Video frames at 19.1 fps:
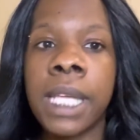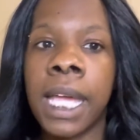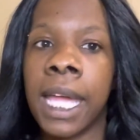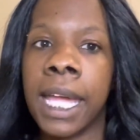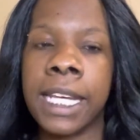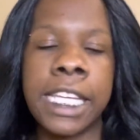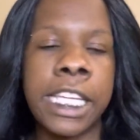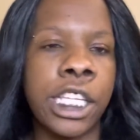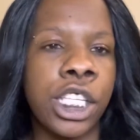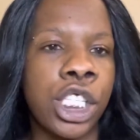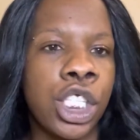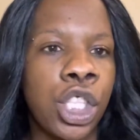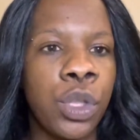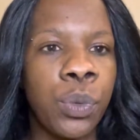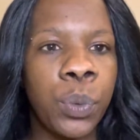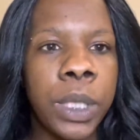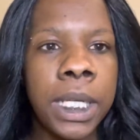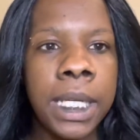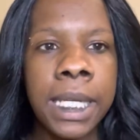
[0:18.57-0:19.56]
and he is
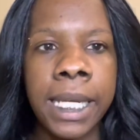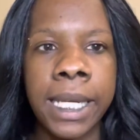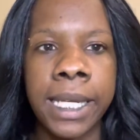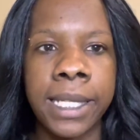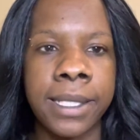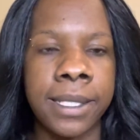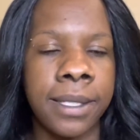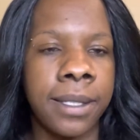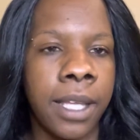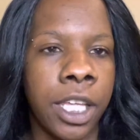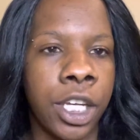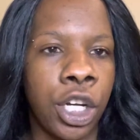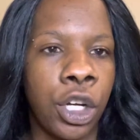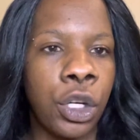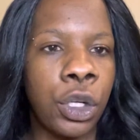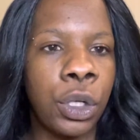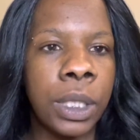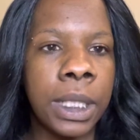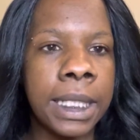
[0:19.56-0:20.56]
3. It's an
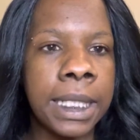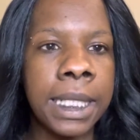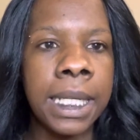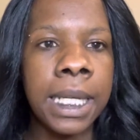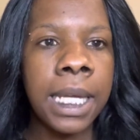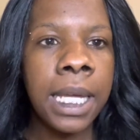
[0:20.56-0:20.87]
early